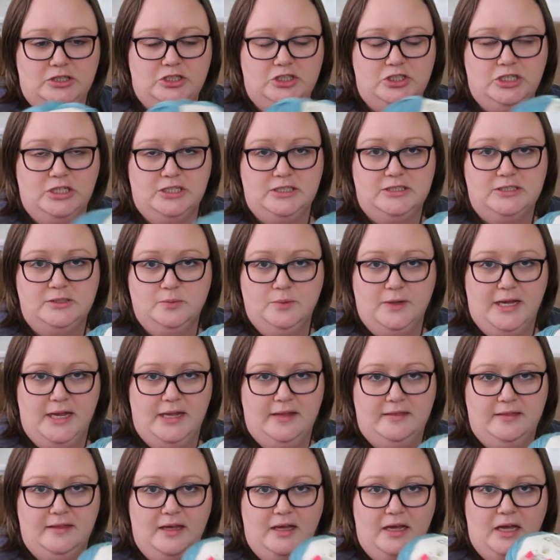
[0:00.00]
just
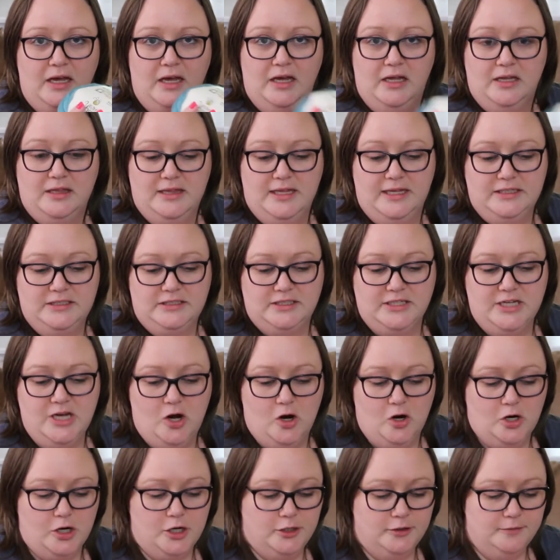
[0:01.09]
with this
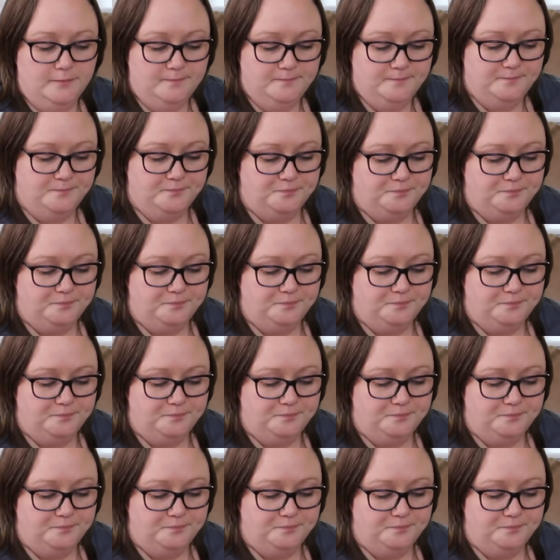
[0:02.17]
yarn.